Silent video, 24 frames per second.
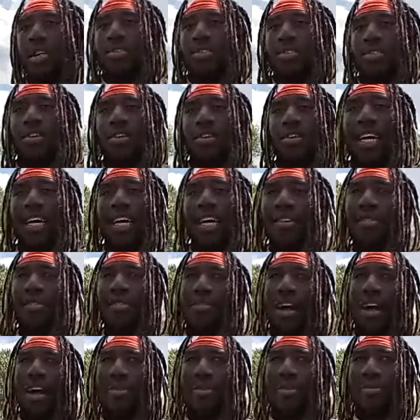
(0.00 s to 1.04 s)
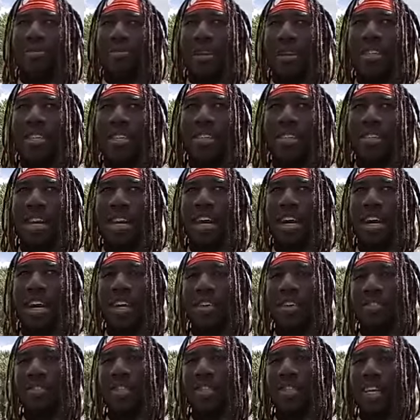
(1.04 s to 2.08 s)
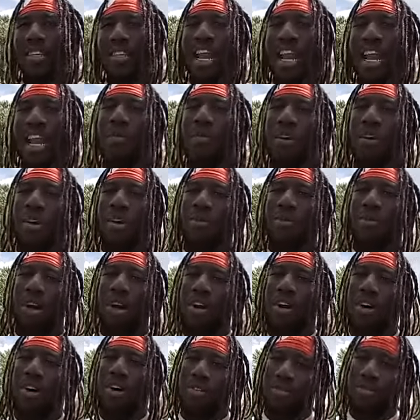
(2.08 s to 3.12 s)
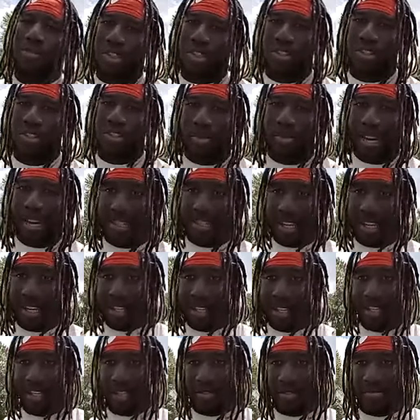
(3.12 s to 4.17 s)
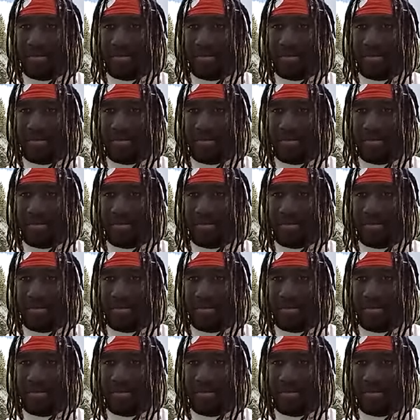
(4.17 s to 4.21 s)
that was my biggest thing that I wanted to work on, just use my technique.